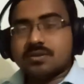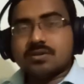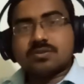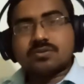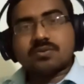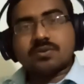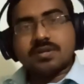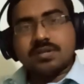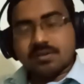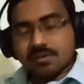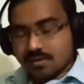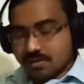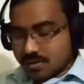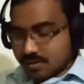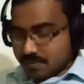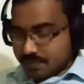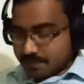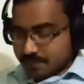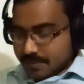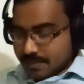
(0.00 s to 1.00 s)
So
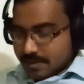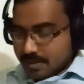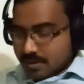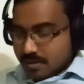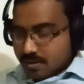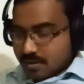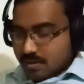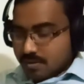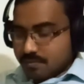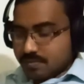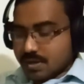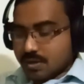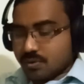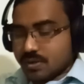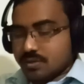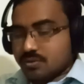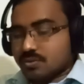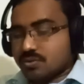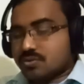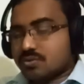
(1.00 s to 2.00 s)
here we are
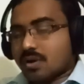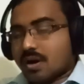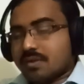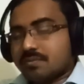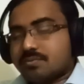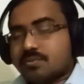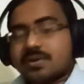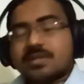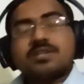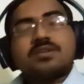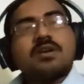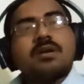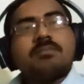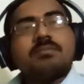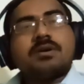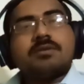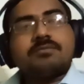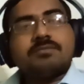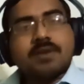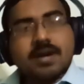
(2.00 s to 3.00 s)
going to solve question
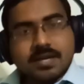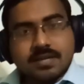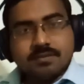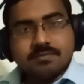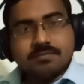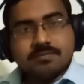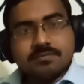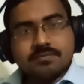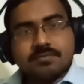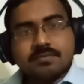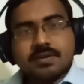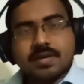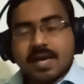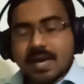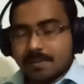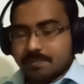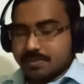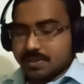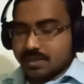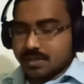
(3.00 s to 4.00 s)
number 5,
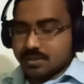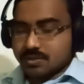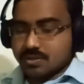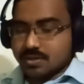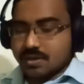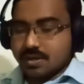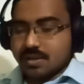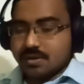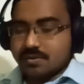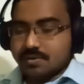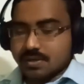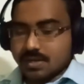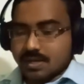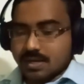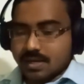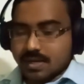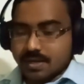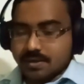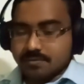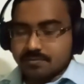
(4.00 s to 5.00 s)
application in real
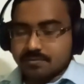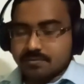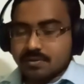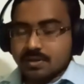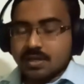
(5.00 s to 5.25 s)
life,